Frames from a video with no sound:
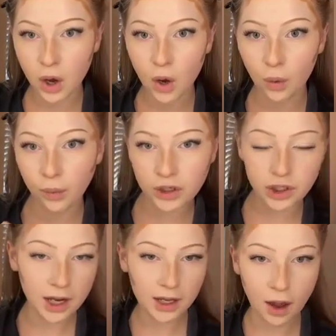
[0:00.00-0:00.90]
we should
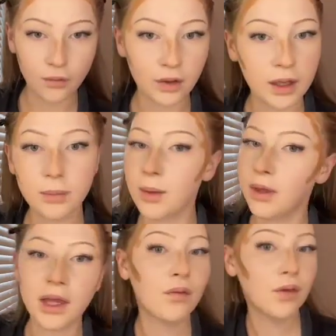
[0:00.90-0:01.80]
hang out for like maybe
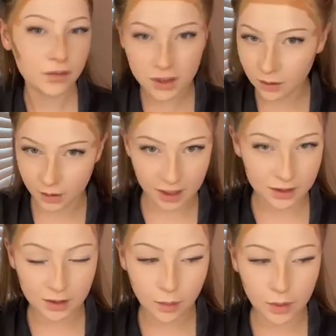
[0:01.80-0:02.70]
like 15
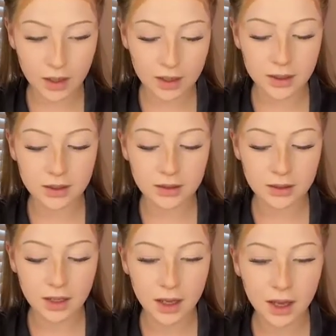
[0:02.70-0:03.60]
minutes, because
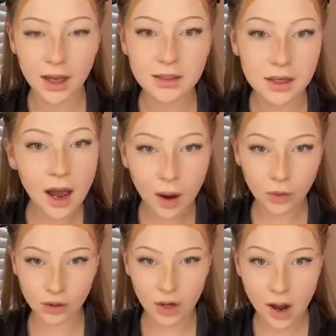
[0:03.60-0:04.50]
it's an hour
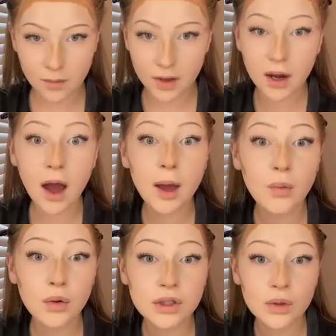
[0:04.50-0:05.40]
drive and I'm
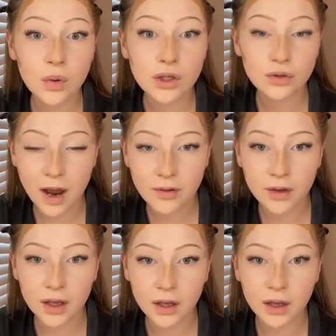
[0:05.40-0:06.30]
always the one
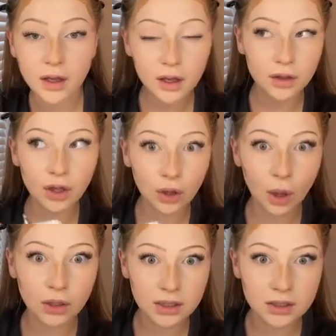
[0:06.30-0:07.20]
driving the
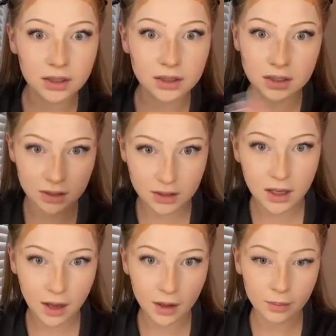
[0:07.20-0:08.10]
long distance to see
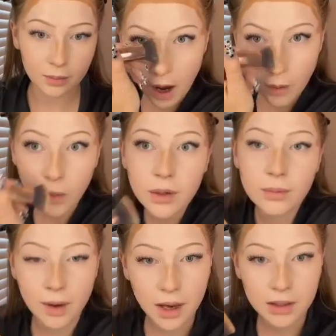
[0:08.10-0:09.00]
him. I wouldn't
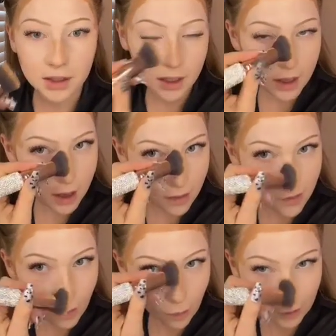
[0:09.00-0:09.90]
mind it if
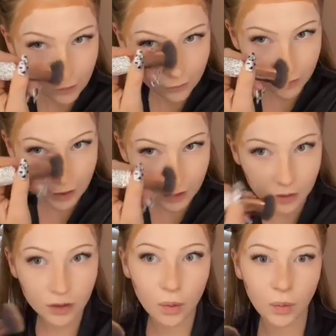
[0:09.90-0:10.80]
it weren't for like
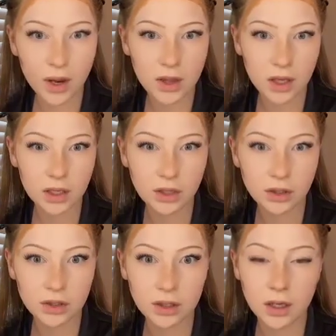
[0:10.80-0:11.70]
the way that he
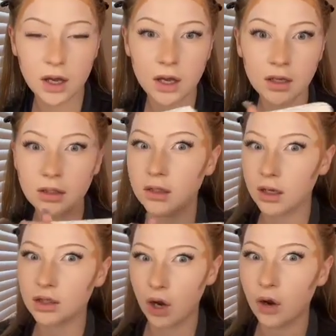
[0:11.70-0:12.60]
just like
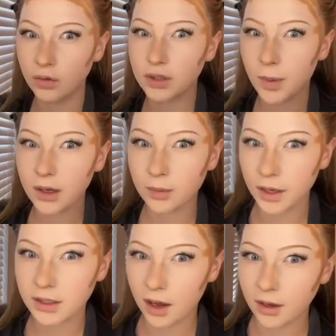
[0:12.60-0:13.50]
does not respect my
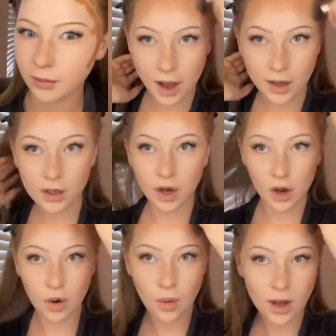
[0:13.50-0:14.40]
time.
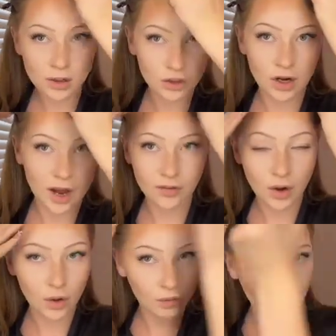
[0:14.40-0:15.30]
go and drive
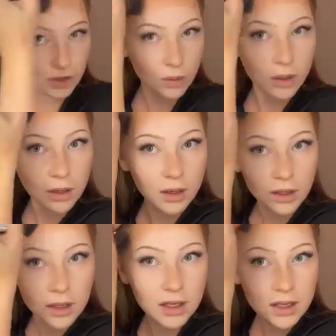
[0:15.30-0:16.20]
over to where
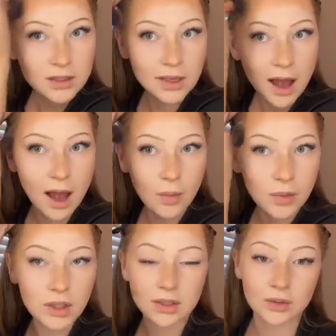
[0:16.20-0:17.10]
he's at
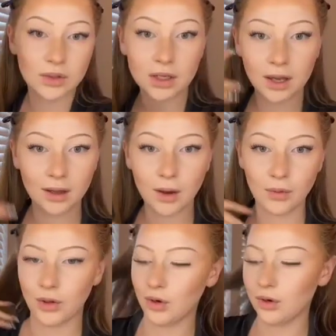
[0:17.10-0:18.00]
because I was gonna hang out
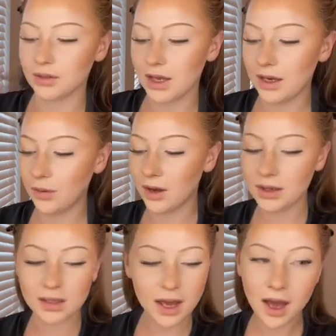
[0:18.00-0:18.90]
with the girls
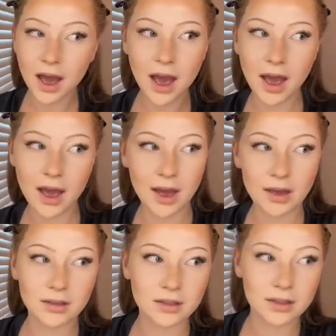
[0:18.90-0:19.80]
anyways,
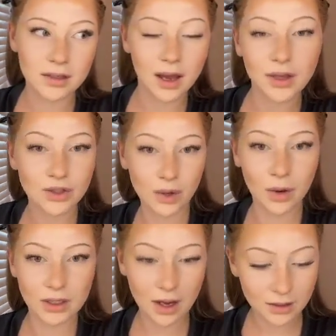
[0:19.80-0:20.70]
and so
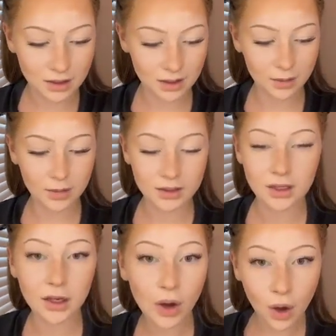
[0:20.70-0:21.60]
I texted him and I was
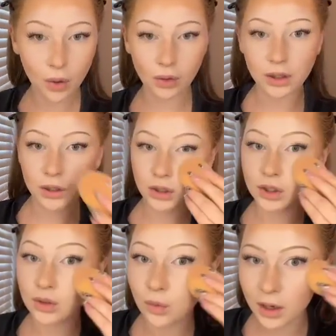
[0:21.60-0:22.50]
like, oh, like,
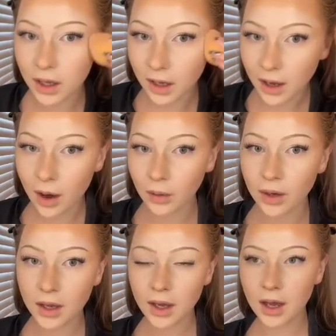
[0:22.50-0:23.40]
do you want to hang out?
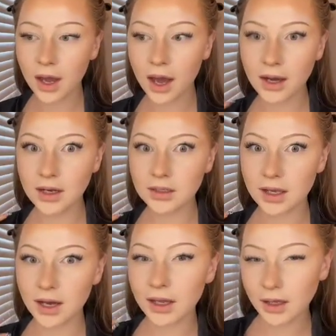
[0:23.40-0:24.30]
And he
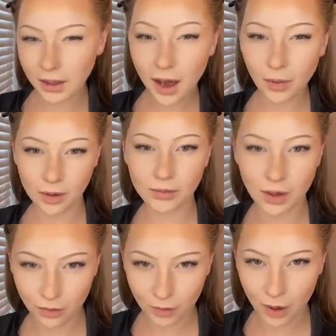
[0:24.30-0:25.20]
said, yeah, when I'm
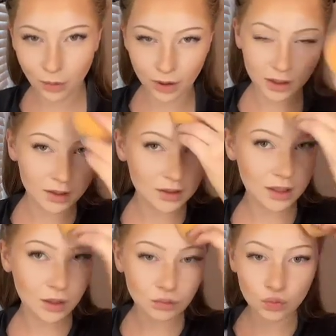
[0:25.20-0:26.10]
done with my homework. And I was
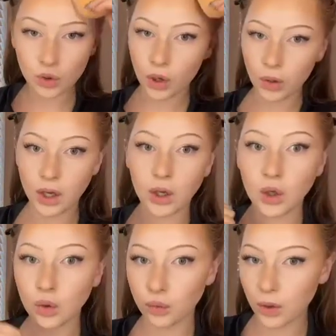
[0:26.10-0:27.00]
like, okay,
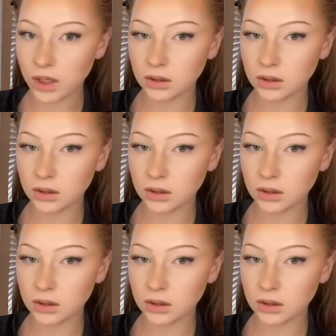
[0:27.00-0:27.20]
great.